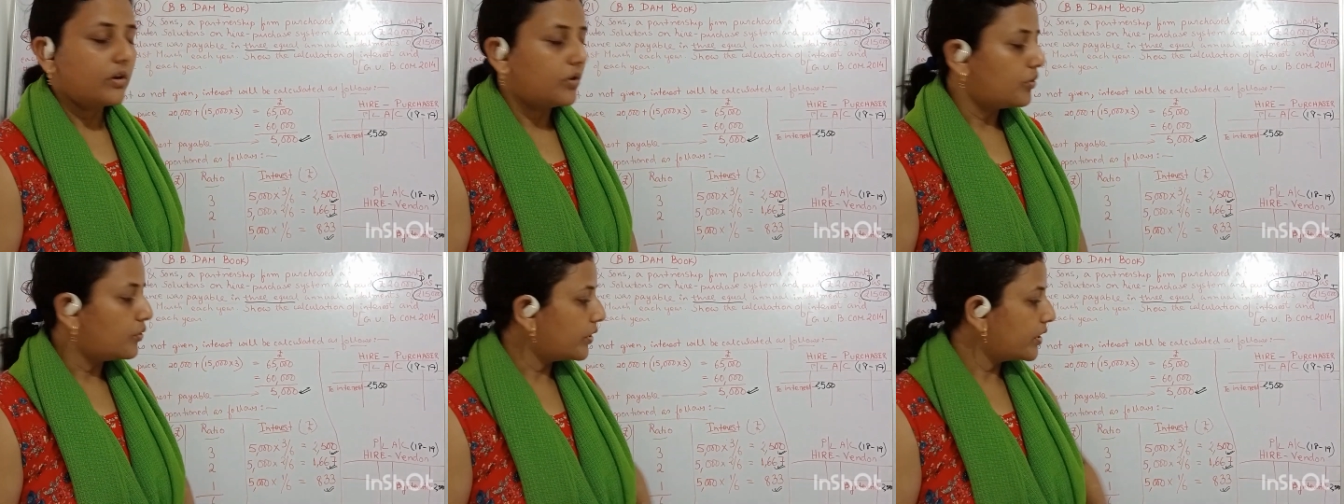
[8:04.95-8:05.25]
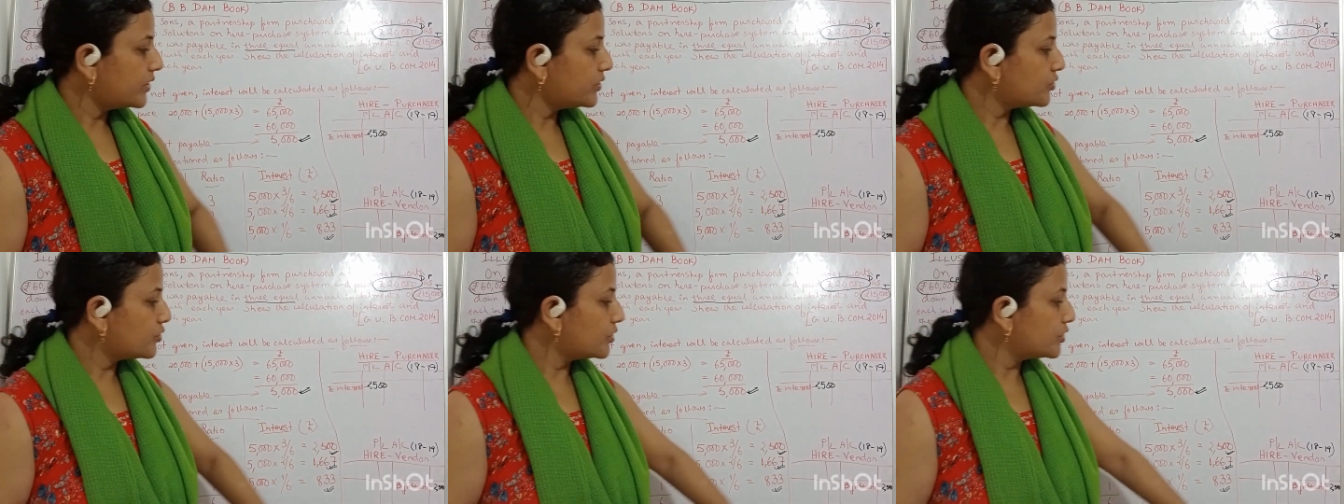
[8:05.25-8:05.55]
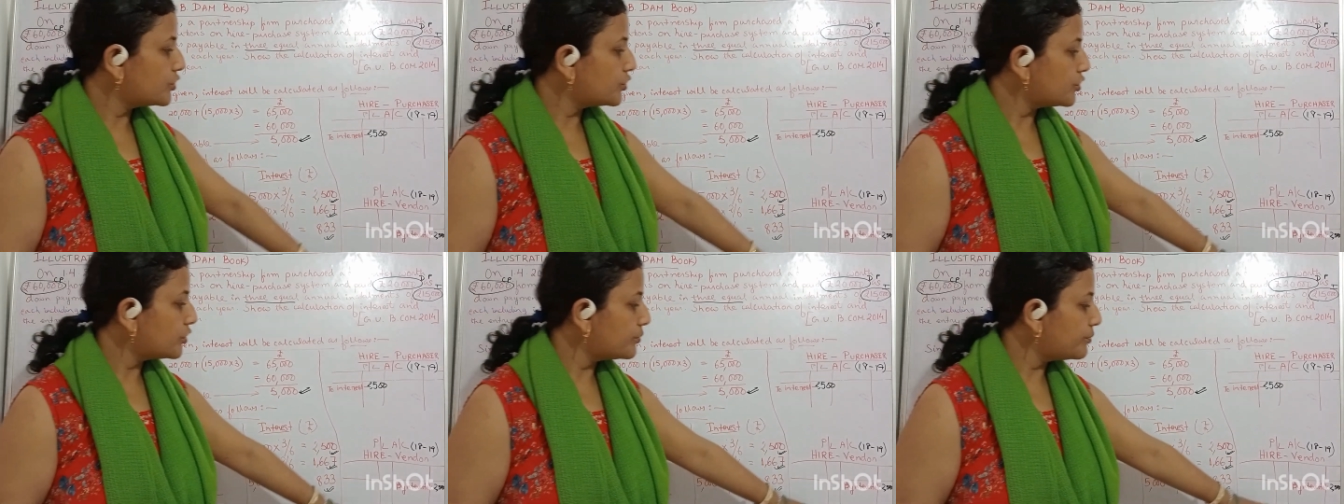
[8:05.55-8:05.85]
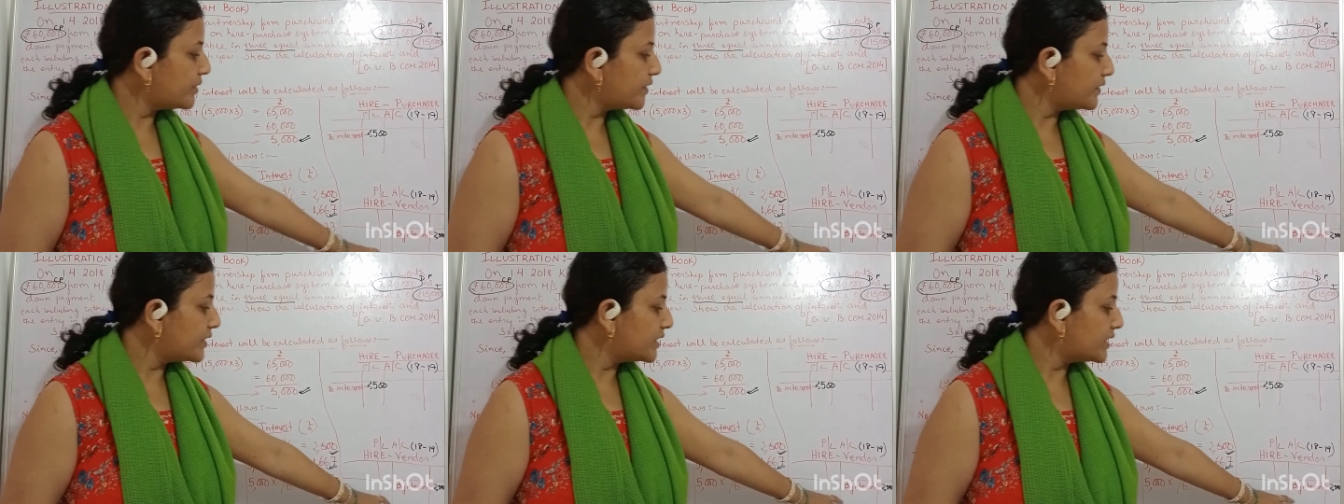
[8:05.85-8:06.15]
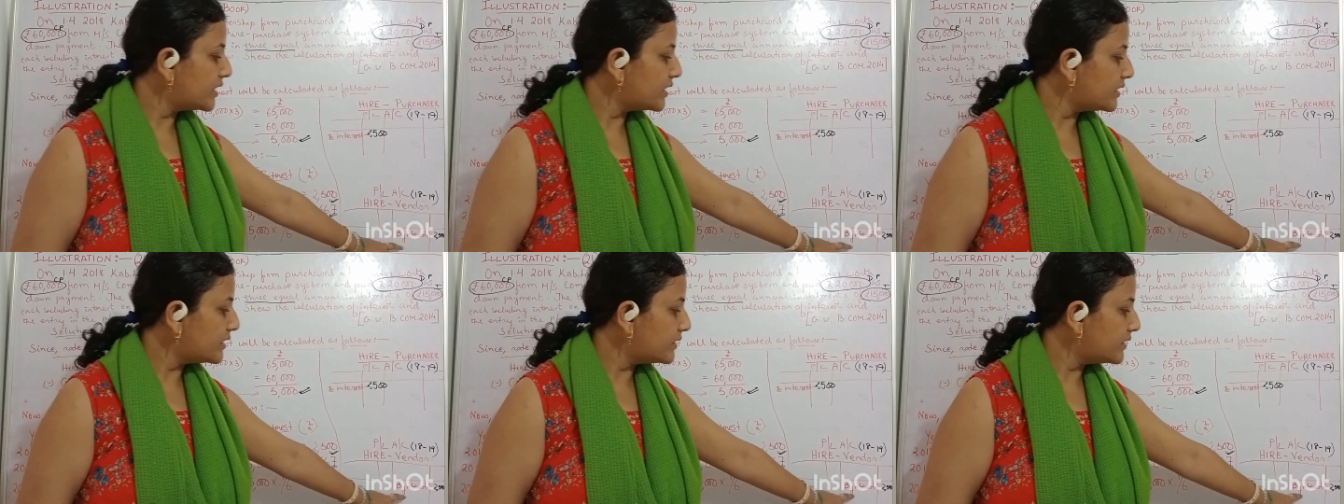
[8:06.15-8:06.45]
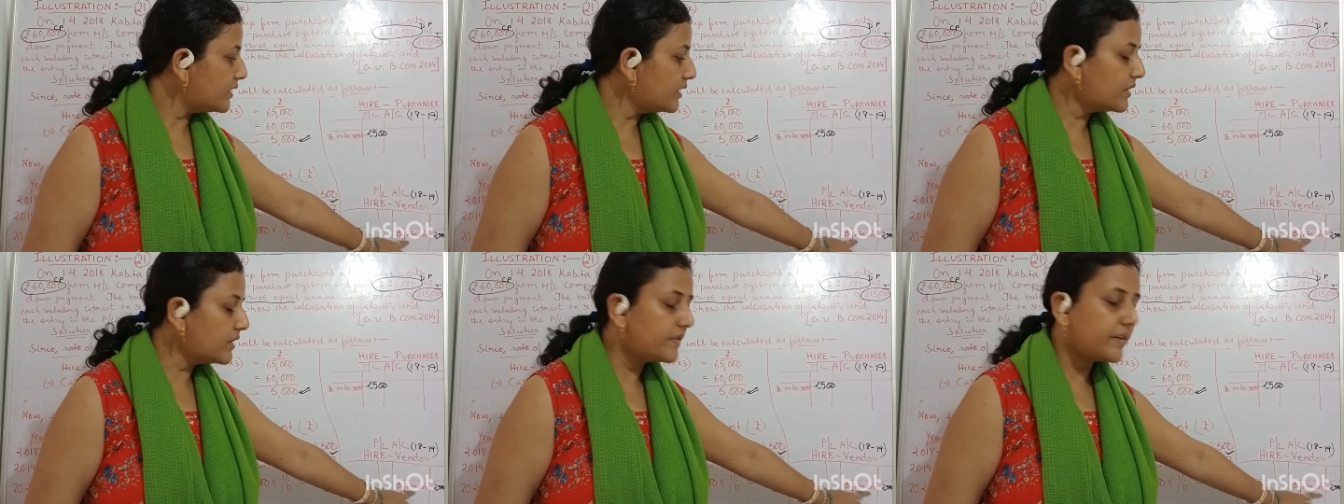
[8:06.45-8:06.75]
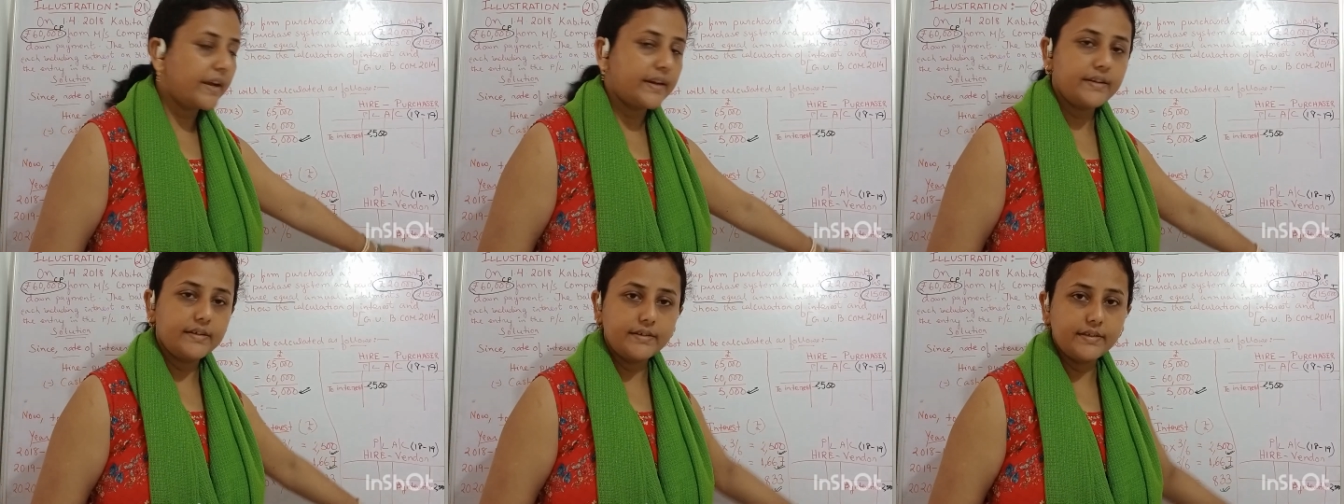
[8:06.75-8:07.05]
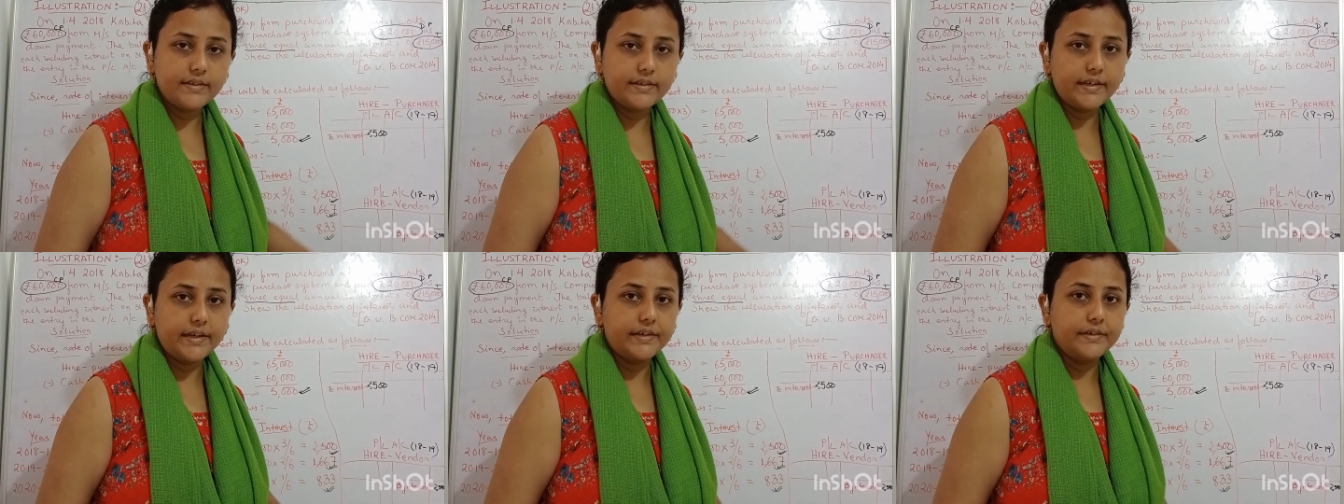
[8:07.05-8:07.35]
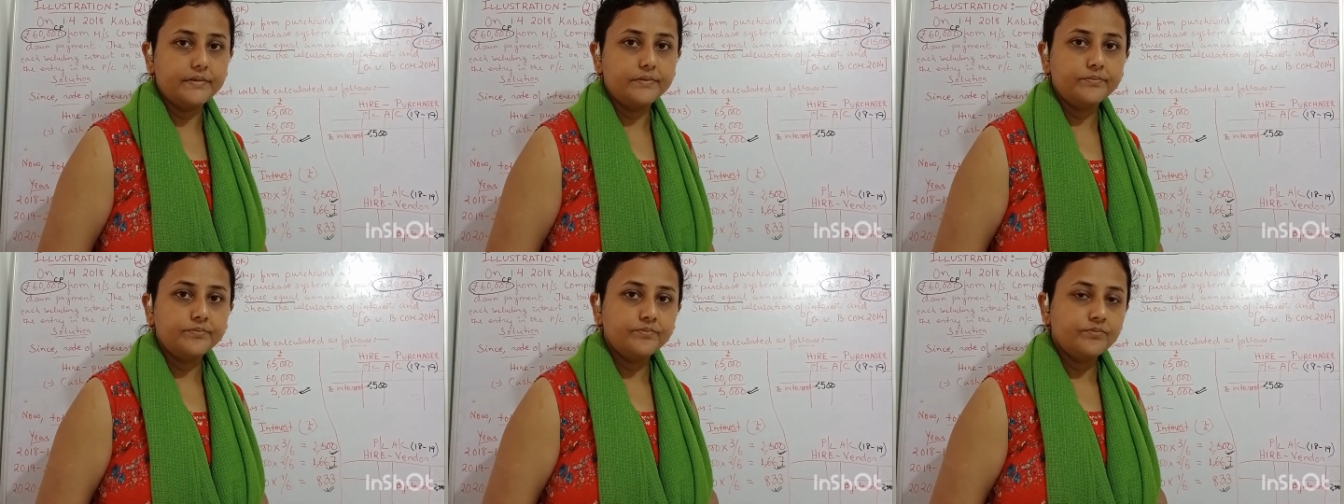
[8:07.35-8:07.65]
Okay, so it should be written in the credit side.